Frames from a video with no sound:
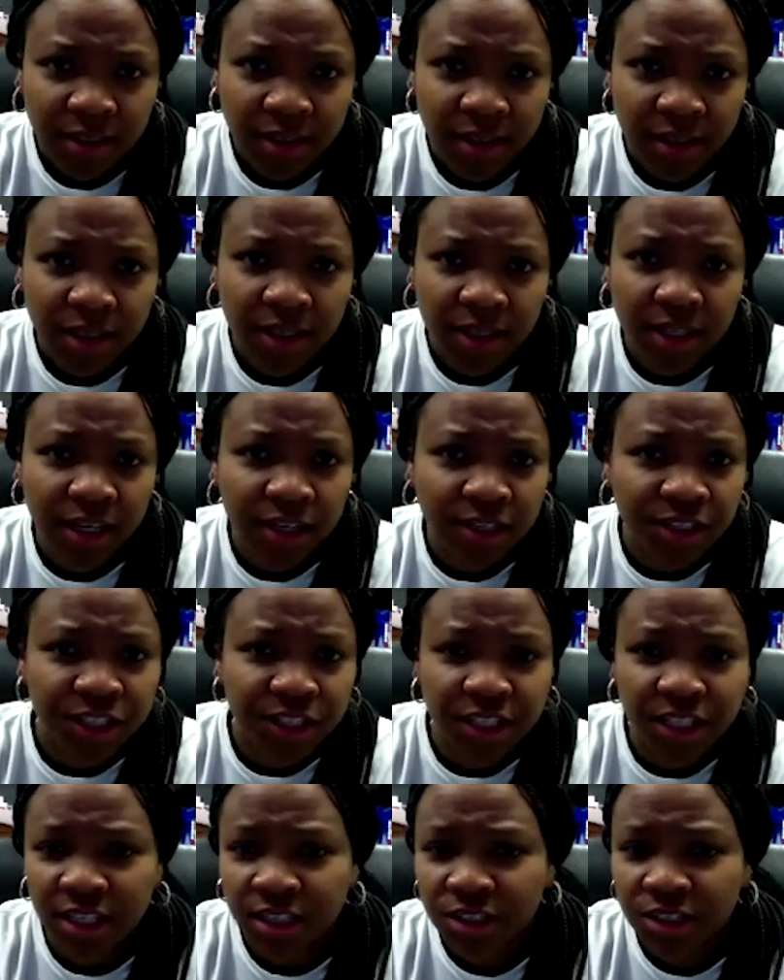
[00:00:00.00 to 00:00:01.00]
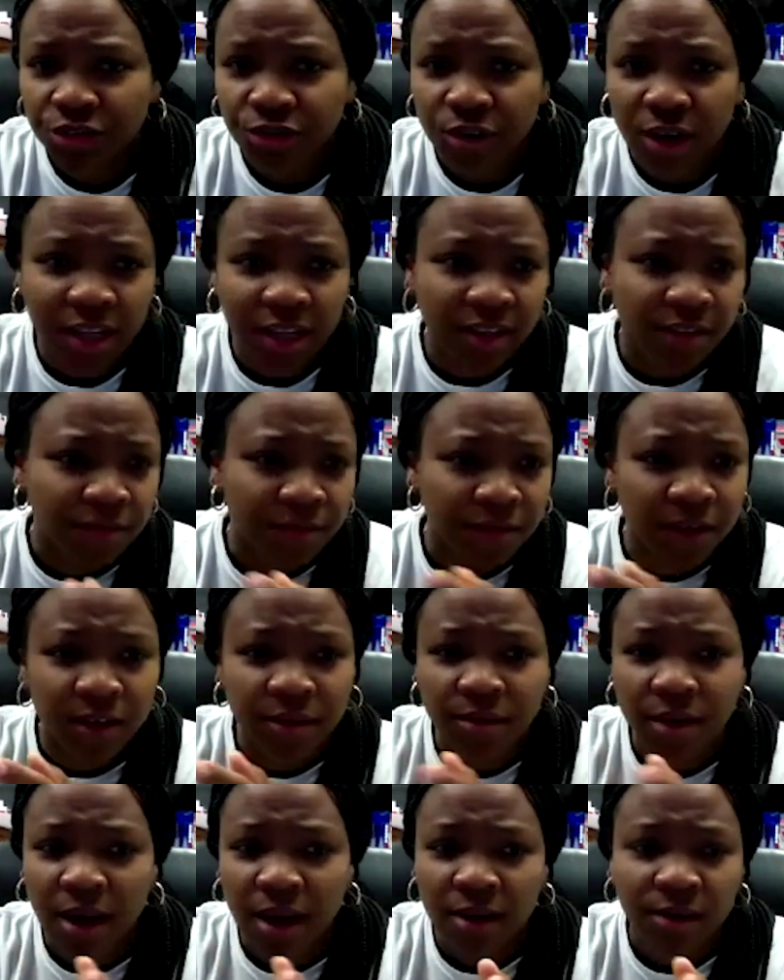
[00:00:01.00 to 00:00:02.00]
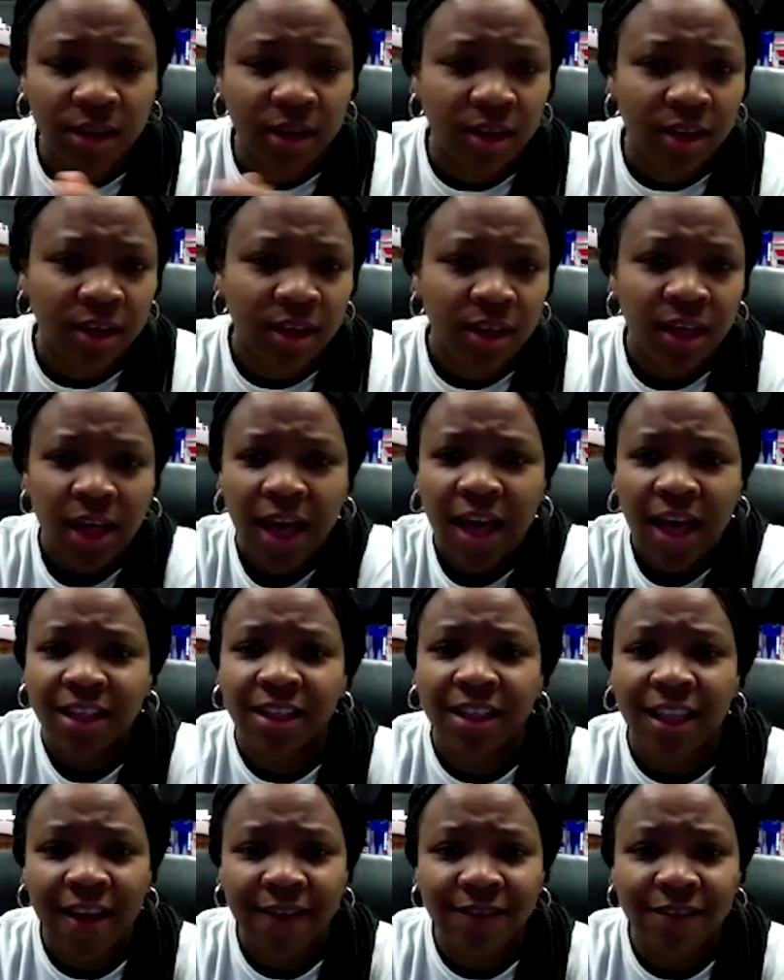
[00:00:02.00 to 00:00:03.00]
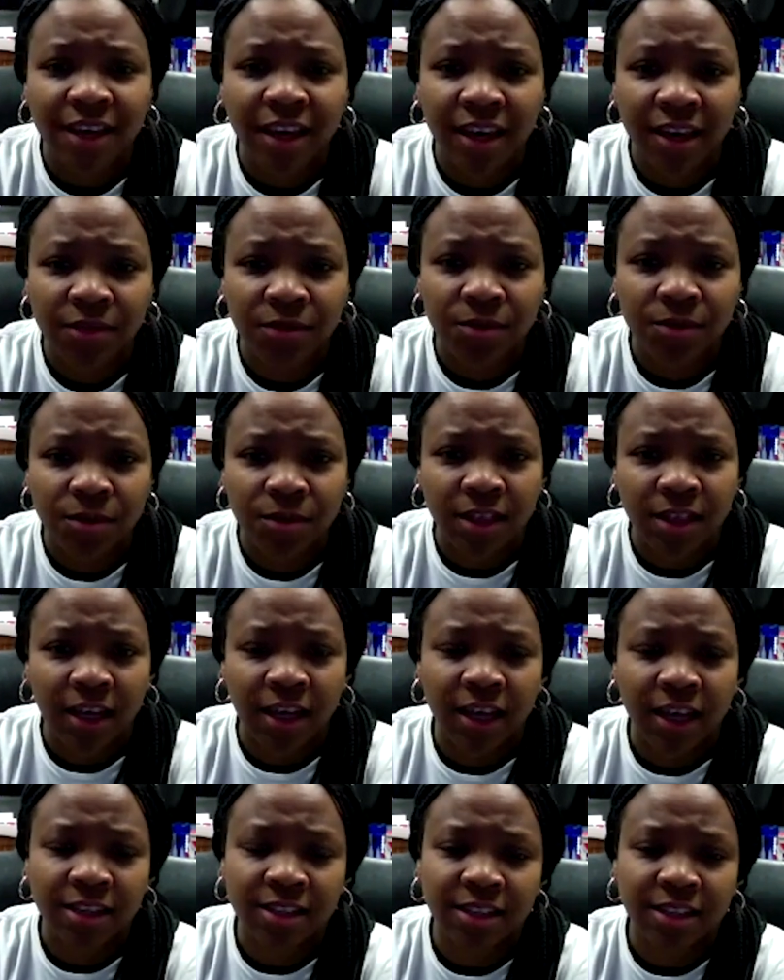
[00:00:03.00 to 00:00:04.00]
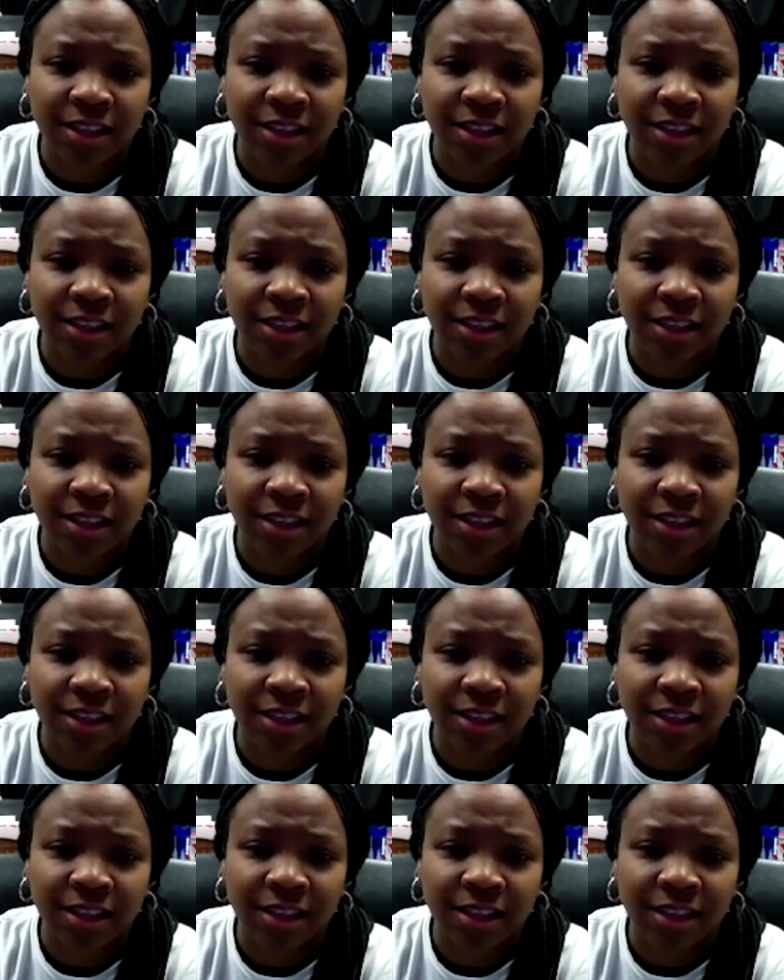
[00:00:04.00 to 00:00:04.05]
And here she is trying to figure out how to navigate through things.